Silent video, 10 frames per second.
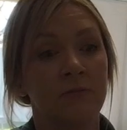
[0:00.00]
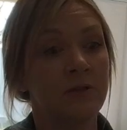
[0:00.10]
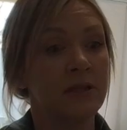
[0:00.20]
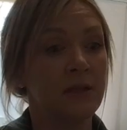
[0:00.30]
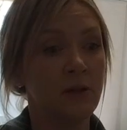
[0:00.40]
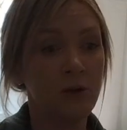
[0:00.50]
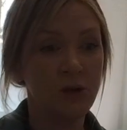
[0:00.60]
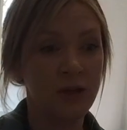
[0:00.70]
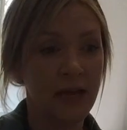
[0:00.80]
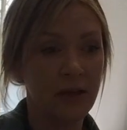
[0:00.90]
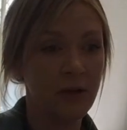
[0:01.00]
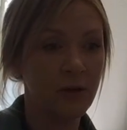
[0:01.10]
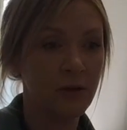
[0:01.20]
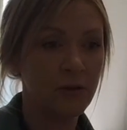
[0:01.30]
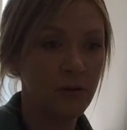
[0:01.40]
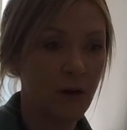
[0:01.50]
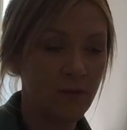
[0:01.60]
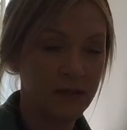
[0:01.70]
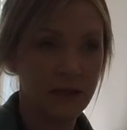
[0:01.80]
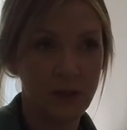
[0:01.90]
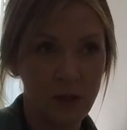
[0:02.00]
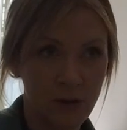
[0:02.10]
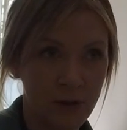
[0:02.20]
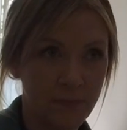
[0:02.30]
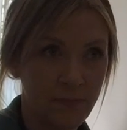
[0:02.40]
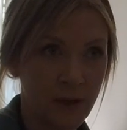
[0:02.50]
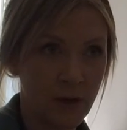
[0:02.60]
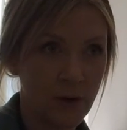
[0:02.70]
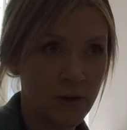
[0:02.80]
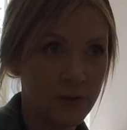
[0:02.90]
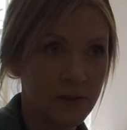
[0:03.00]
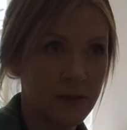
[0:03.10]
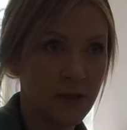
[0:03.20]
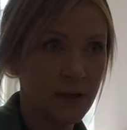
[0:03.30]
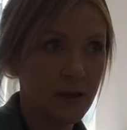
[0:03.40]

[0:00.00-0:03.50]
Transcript: just a huge thank you, obviously, to you, because